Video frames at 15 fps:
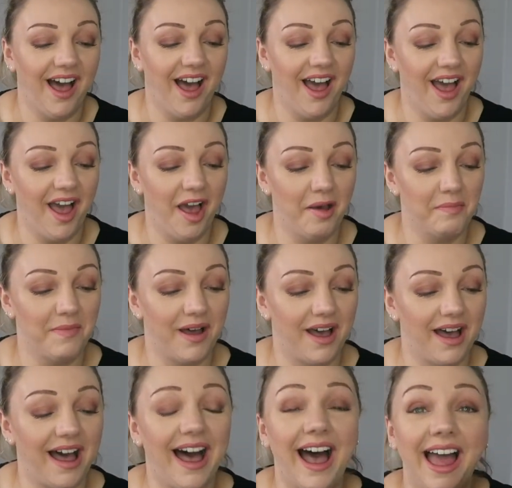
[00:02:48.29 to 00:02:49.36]
I love
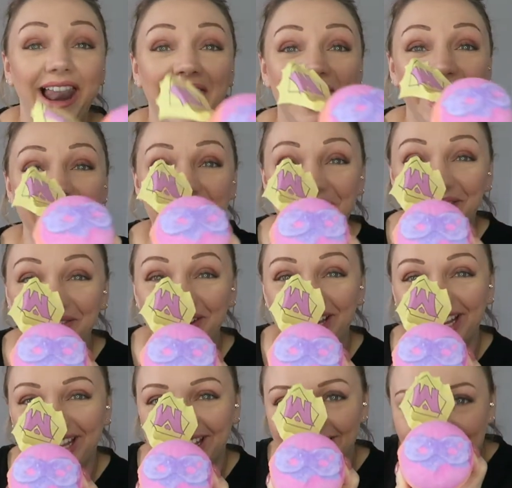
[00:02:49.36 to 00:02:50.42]

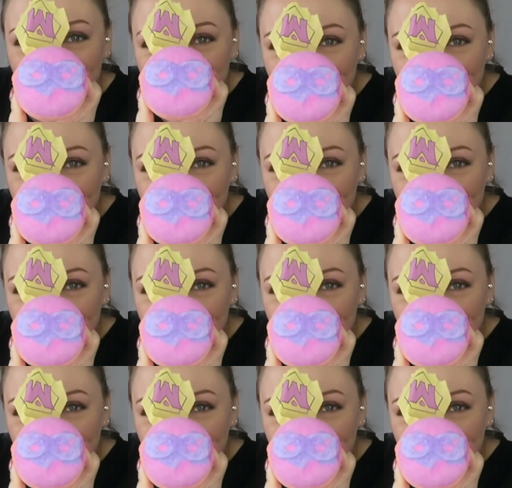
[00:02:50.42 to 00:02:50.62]
it.